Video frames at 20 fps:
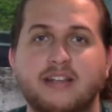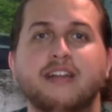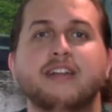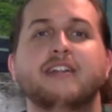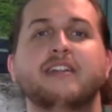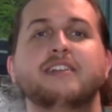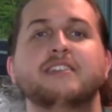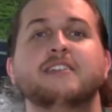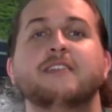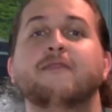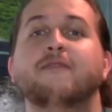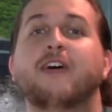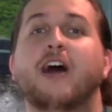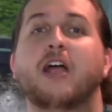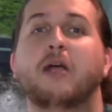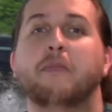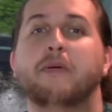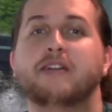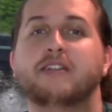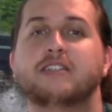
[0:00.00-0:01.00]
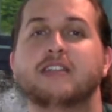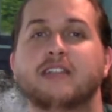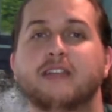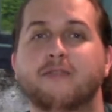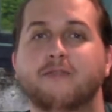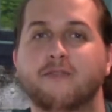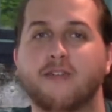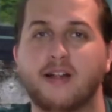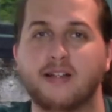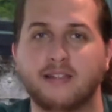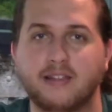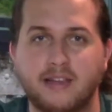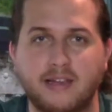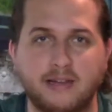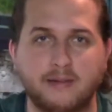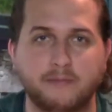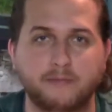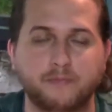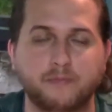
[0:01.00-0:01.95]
It is environmentally friendly.